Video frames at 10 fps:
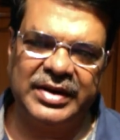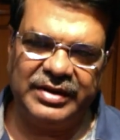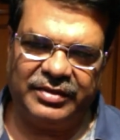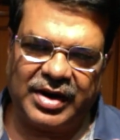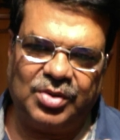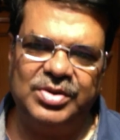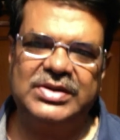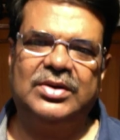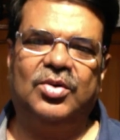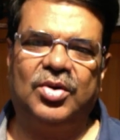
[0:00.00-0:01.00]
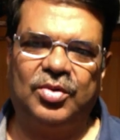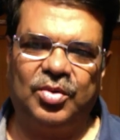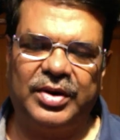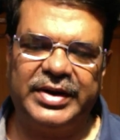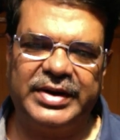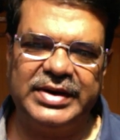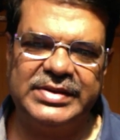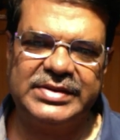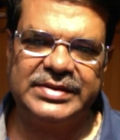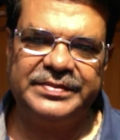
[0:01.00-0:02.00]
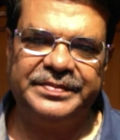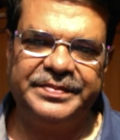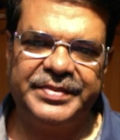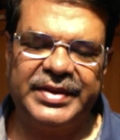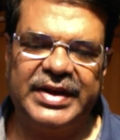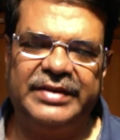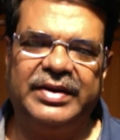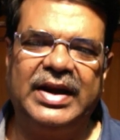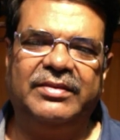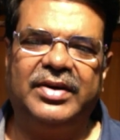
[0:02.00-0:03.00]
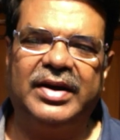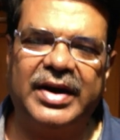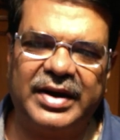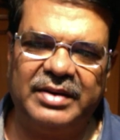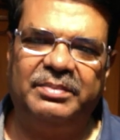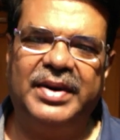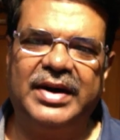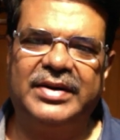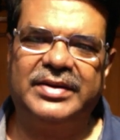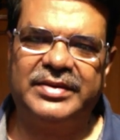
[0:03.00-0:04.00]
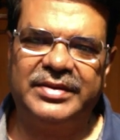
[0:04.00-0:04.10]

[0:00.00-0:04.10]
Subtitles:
If Rahu has a lot lower degrees, it will have a greater impact.